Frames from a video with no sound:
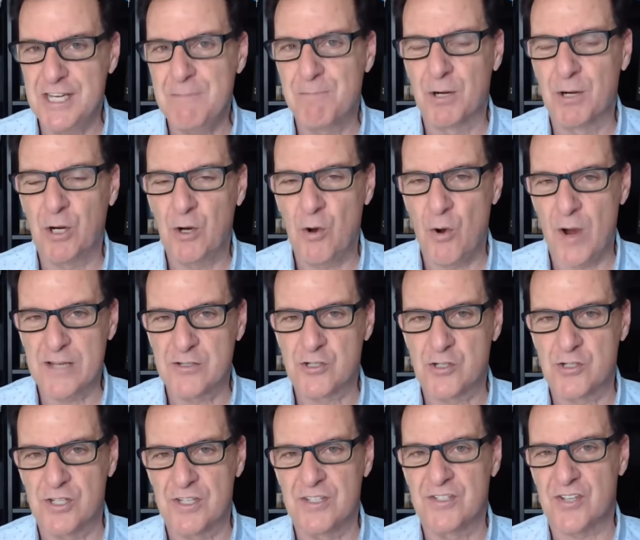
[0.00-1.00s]
deeper
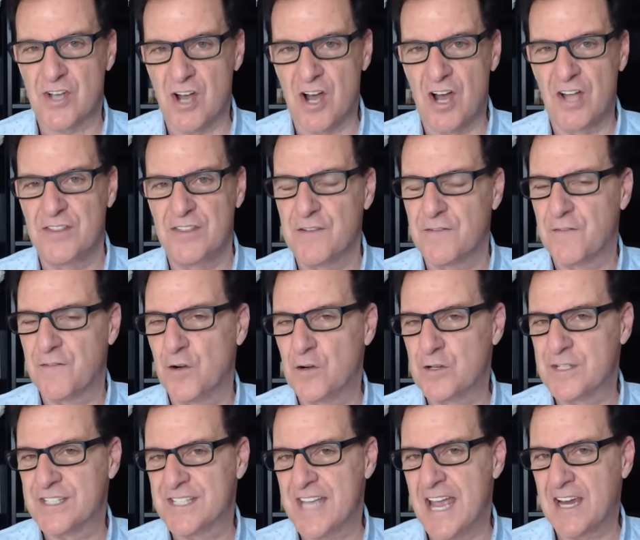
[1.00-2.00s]
questions on the
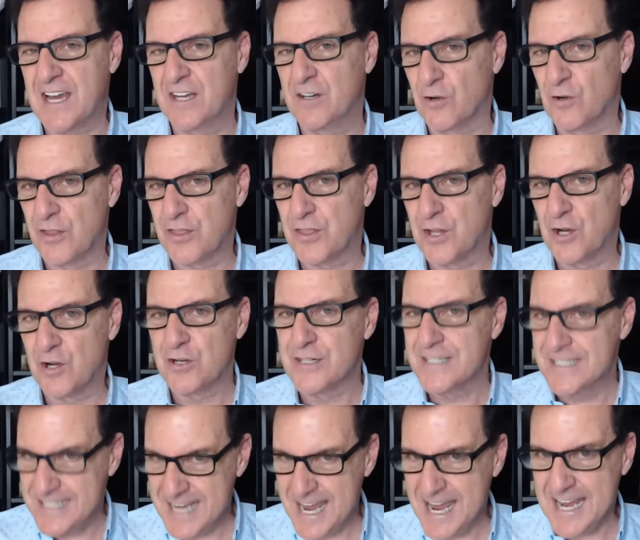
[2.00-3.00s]
first, second, or
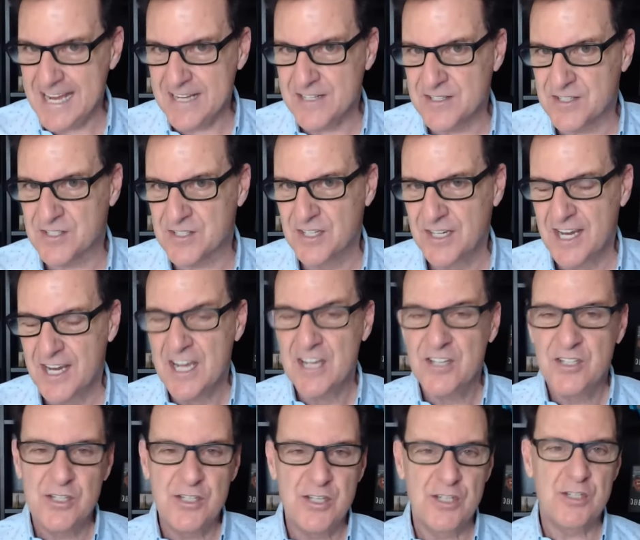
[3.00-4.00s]
third dates
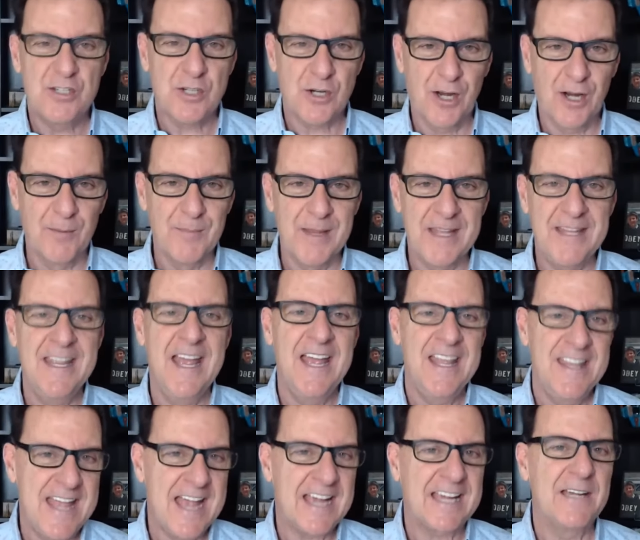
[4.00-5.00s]
to determine
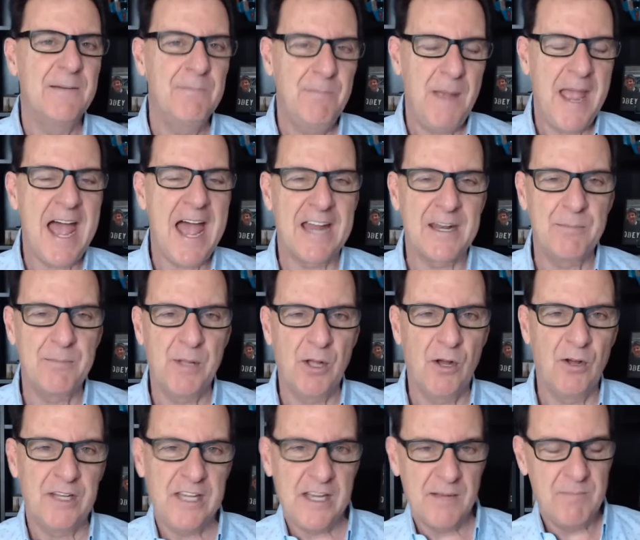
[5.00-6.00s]
that
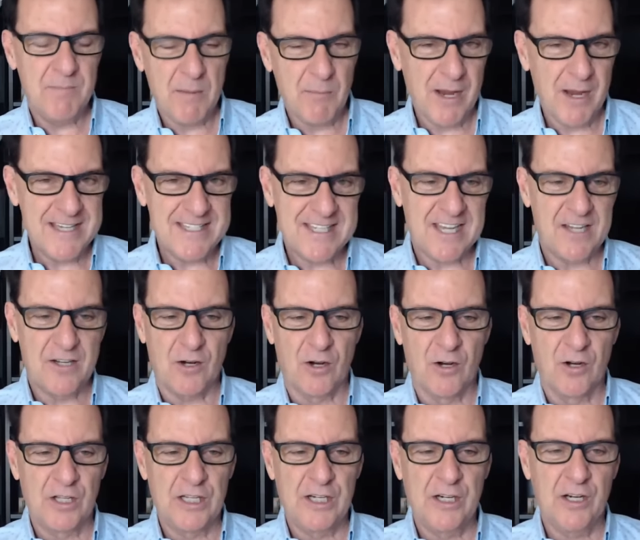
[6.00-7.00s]
compatibility. And remember, I said
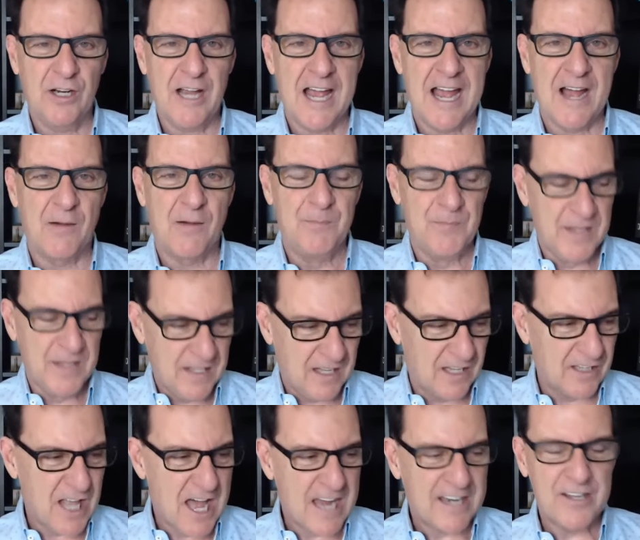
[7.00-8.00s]
earlier how
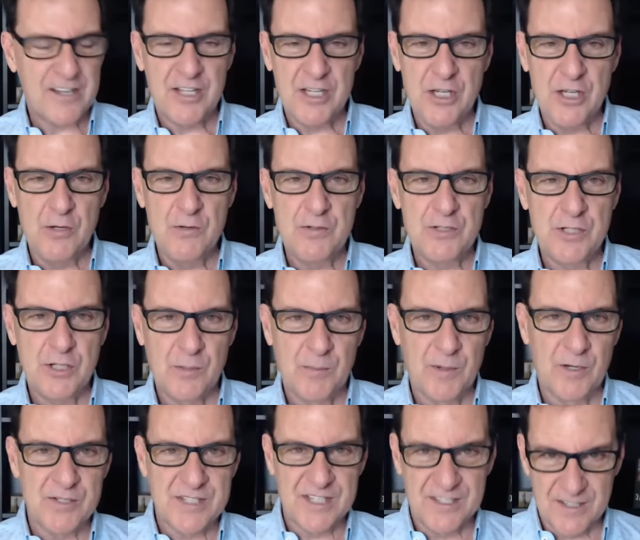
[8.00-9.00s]
a lot of the
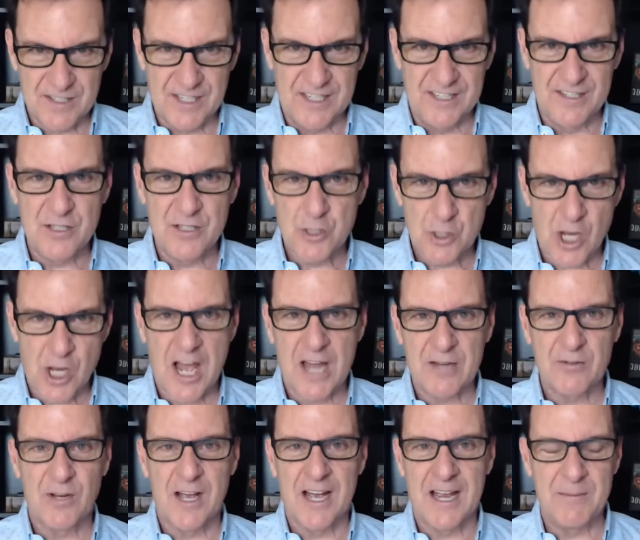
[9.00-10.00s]
YouTubers in, in the
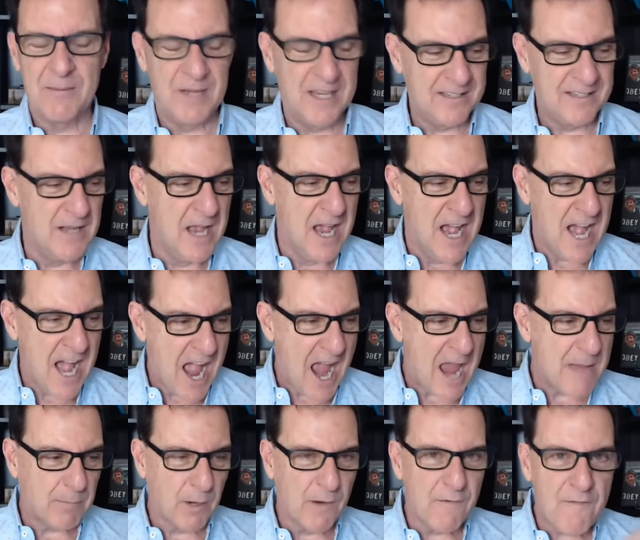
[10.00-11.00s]
genre I'm in
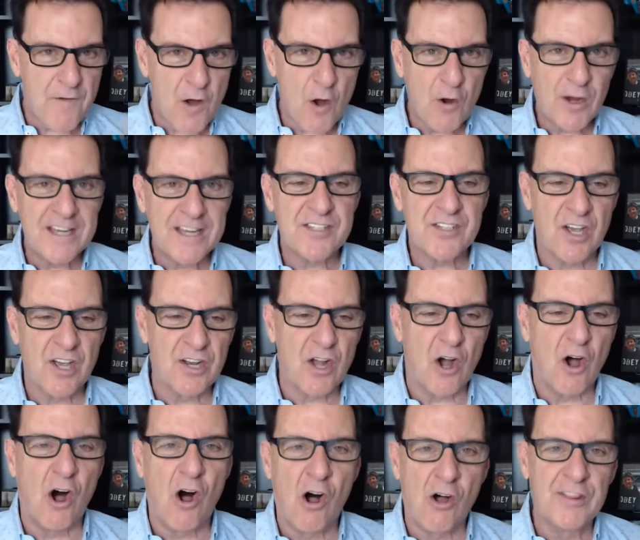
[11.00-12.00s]
hyper focus on
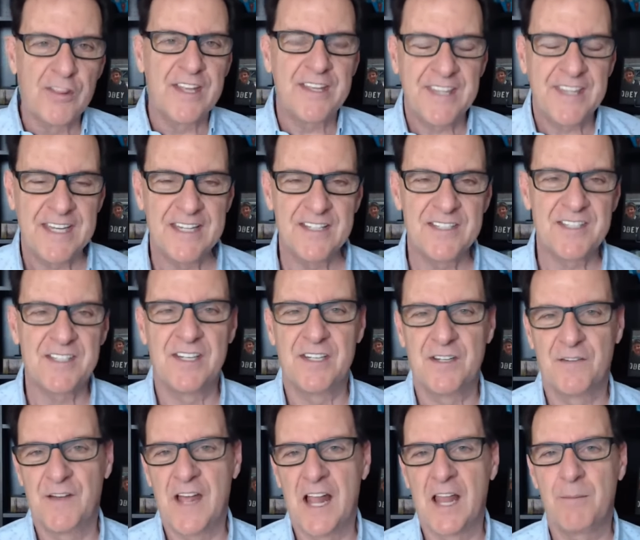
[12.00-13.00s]
all the things to
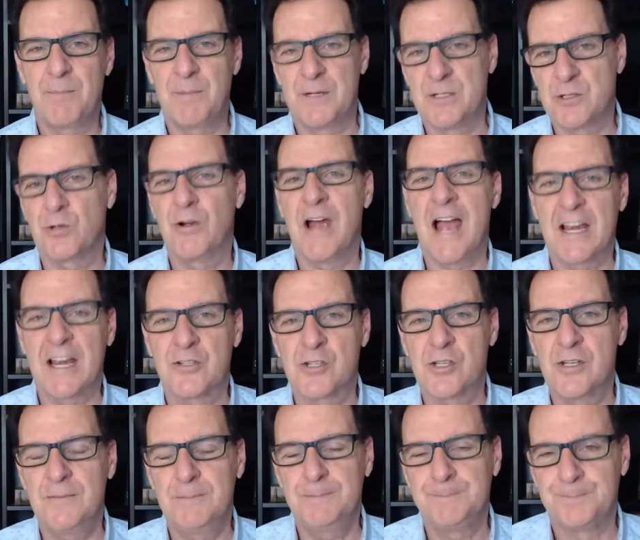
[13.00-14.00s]
develop
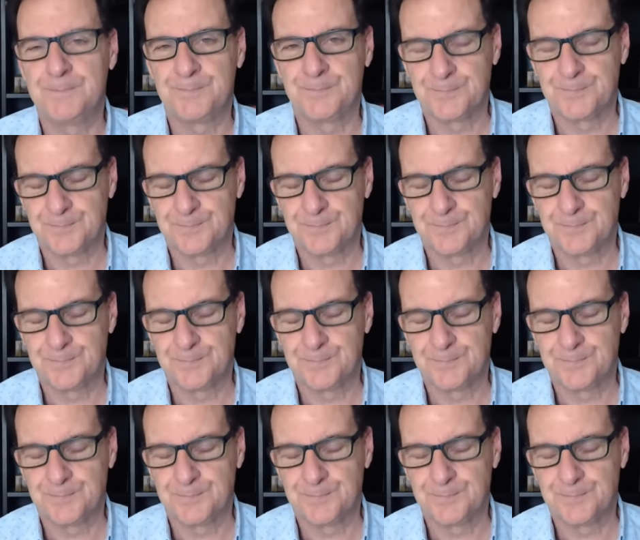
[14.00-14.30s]
attraction